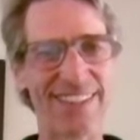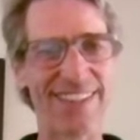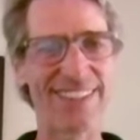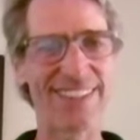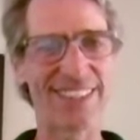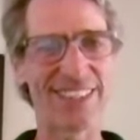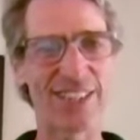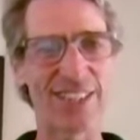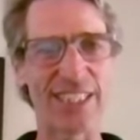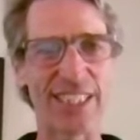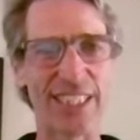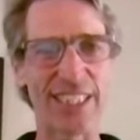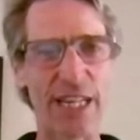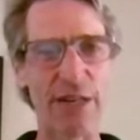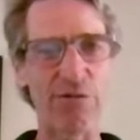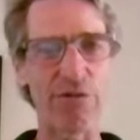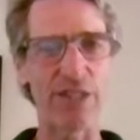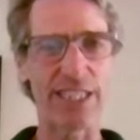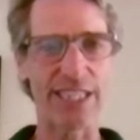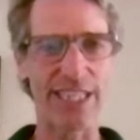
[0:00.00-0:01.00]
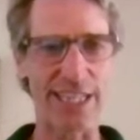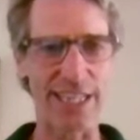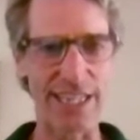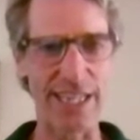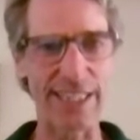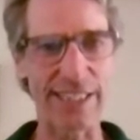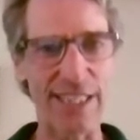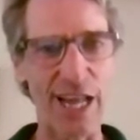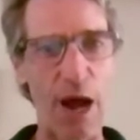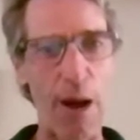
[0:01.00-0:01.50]
significant
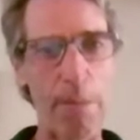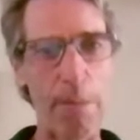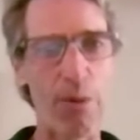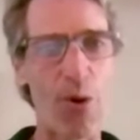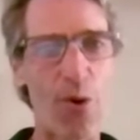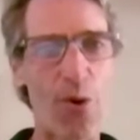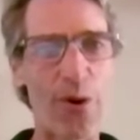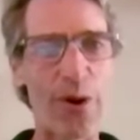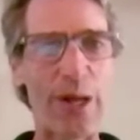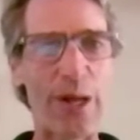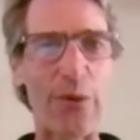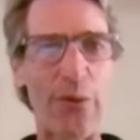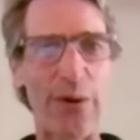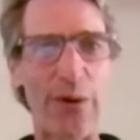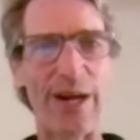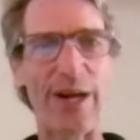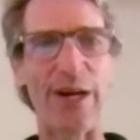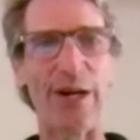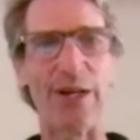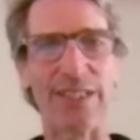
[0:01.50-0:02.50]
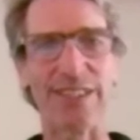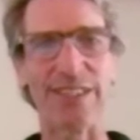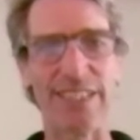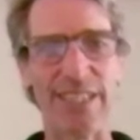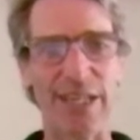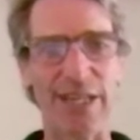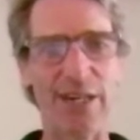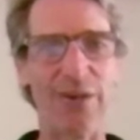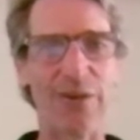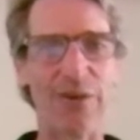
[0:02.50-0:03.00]
at that point where,
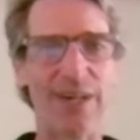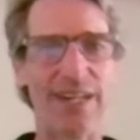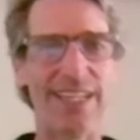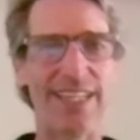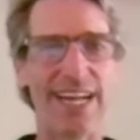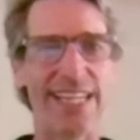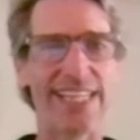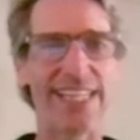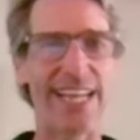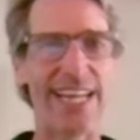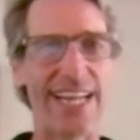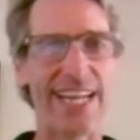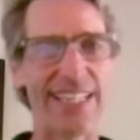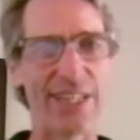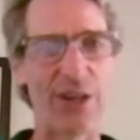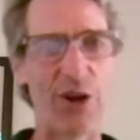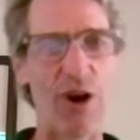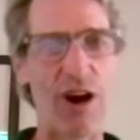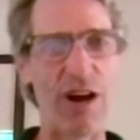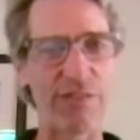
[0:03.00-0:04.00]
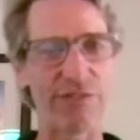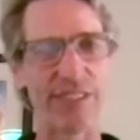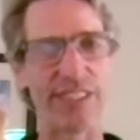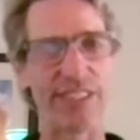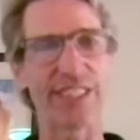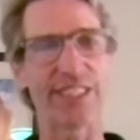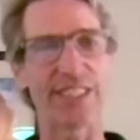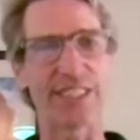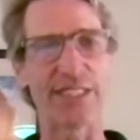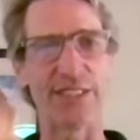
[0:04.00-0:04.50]
I had an
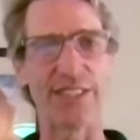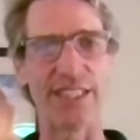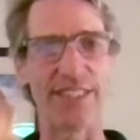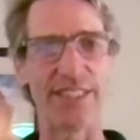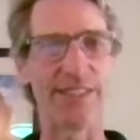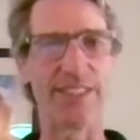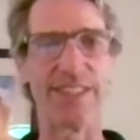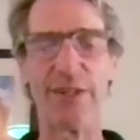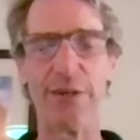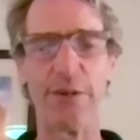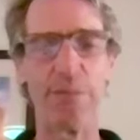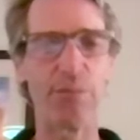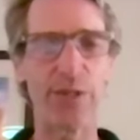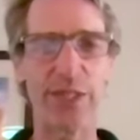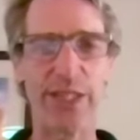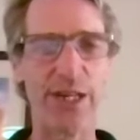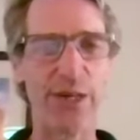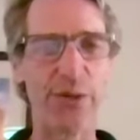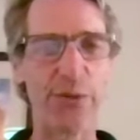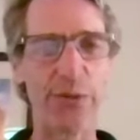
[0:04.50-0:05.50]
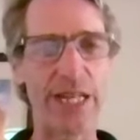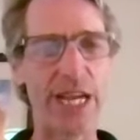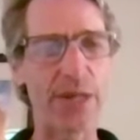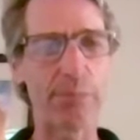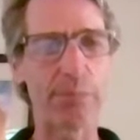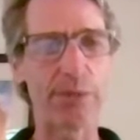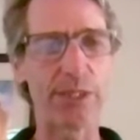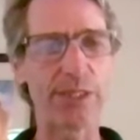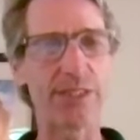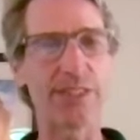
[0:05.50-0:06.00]
office and, we got a
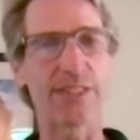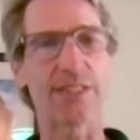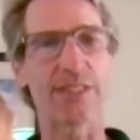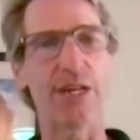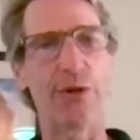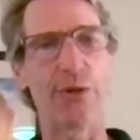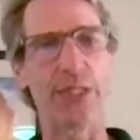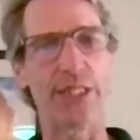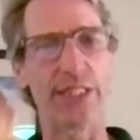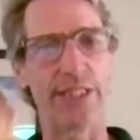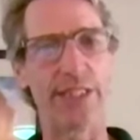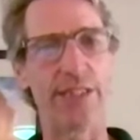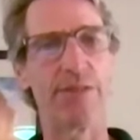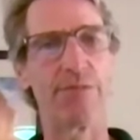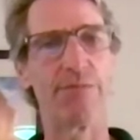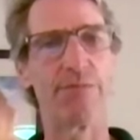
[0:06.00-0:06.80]
business going here.